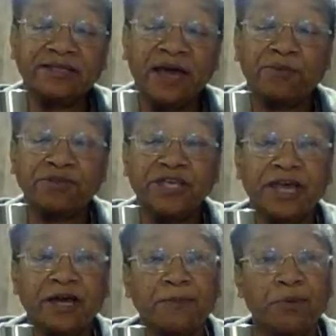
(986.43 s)
I would take
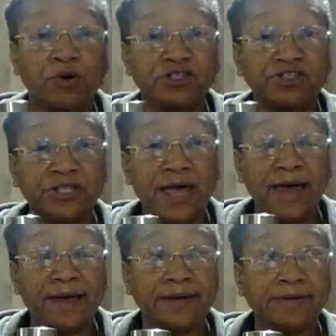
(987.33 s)
a porch
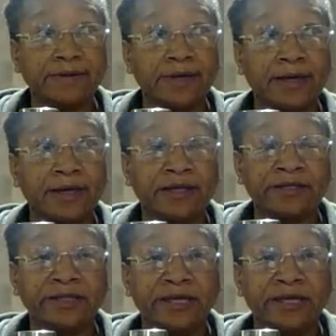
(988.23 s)
light and